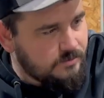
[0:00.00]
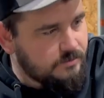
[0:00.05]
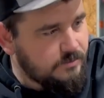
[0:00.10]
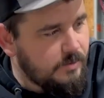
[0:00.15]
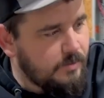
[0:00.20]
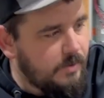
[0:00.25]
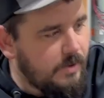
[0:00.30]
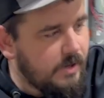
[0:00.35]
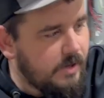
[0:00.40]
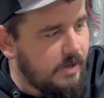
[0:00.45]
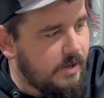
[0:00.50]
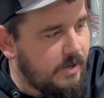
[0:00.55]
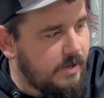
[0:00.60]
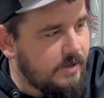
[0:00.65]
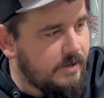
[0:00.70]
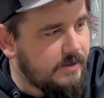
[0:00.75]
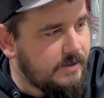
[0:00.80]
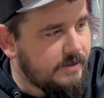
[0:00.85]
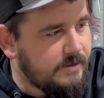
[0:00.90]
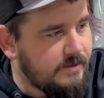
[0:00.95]
We want to.
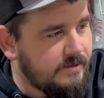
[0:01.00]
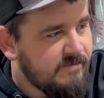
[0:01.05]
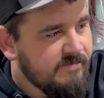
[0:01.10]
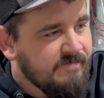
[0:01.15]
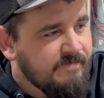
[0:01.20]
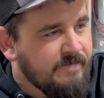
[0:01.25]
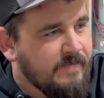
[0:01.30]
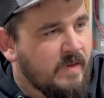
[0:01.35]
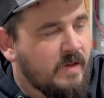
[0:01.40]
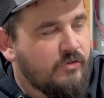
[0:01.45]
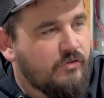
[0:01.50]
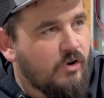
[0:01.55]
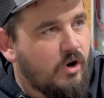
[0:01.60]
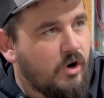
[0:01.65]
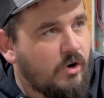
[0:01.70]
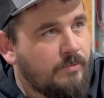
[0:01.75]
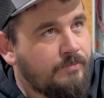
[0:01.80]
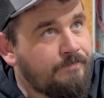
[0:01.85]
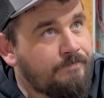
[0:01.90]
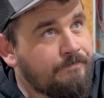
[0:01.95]

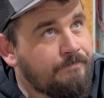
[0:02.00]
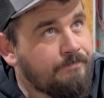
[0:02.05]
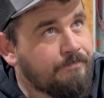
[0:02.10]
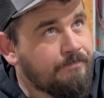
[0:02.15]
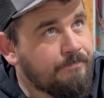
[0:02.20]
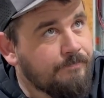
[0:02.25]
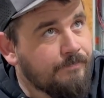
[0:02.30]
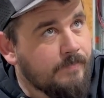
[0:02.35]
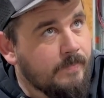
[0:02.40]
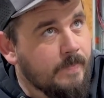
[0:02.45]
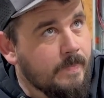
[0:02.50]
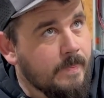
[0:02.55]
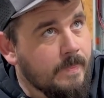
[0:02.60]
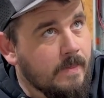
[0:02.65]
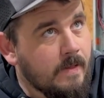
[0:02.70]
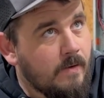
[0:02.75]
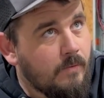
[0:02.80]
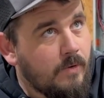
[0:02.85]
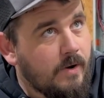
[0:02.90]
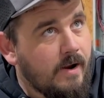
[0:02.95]
So,
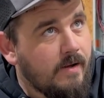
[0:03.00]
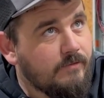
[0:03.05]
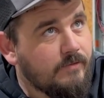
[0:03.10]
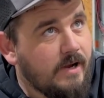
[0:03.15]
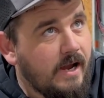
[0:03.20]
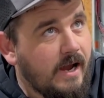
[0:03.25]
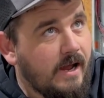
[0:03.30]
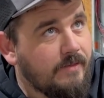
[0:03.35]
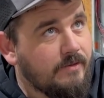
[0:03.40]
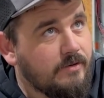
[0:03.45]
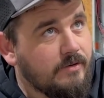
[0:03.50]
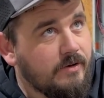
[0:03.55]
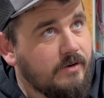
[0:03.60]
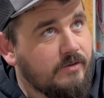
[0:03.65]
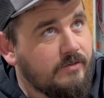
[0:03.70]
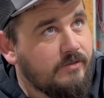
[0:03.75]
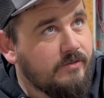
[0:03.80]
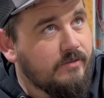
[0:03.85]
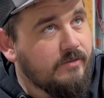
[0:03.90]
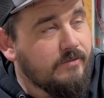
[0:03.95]
what I've gathered
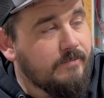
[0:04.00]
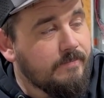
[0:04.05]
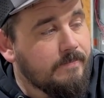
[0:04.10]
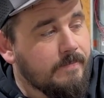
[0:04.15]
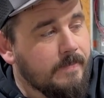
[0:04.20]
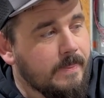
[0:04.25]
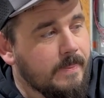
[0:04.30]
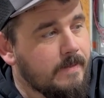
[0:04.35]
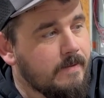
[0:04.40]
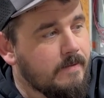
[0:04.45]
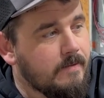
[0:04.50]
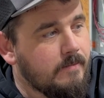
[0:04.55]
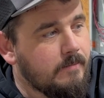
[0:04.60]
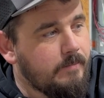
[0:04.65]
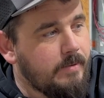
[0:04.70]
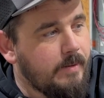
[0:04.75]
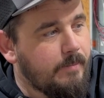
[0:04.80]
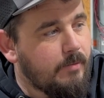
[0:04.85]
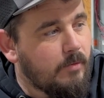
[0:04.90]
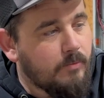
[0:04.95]
is
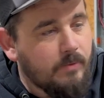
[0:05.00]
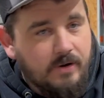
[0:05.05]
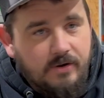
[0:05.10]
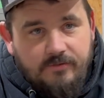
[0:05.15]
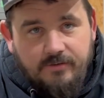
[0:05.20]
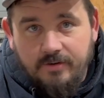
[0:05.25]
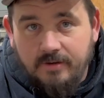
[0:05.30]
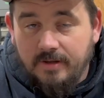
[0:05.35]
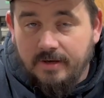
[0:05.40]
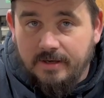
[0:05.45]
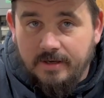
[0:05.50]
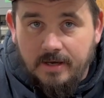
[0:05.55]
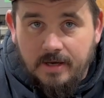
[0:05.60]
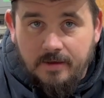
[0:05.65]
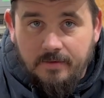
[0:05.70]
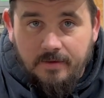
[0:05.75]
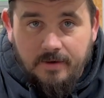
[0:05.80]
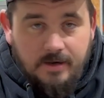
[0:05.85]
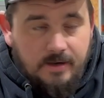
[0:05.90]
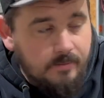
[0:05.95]
people racing like King
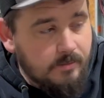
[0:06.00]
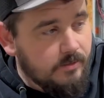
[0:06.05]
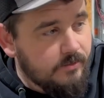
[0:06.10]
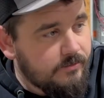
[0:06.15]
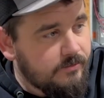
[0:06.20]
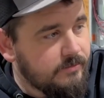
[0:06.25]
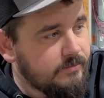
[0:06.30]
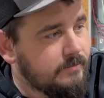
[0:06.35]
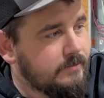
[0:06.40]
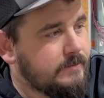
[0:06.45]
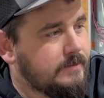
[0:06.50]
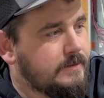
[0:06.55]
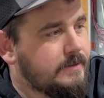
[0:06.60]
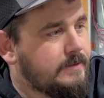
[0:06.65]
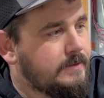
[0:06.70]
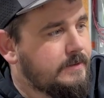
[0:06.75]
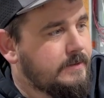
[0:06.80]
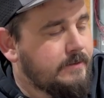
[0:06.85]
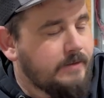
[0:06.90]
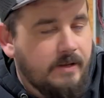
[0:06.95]
of the Hammers,
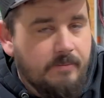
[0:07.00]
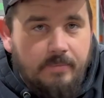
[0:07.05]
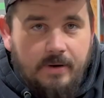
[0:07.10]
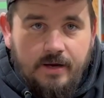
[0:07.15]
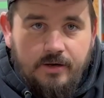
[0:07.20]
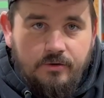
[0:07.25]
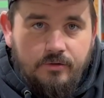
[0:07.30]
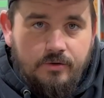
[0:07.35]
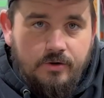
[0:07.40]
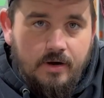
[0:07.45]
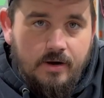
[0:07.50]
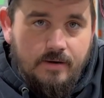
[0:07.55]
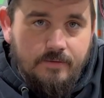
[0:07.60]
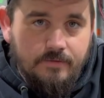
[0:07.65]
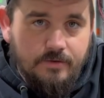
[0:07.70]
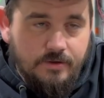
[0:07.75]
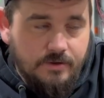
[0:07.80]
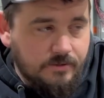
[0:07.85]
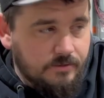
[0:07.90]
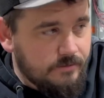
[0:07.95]
they buy a new car
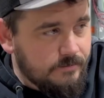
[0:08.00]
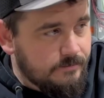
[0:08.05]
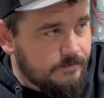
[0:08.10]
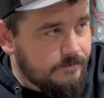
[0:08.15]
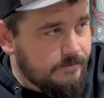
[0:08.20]
every year.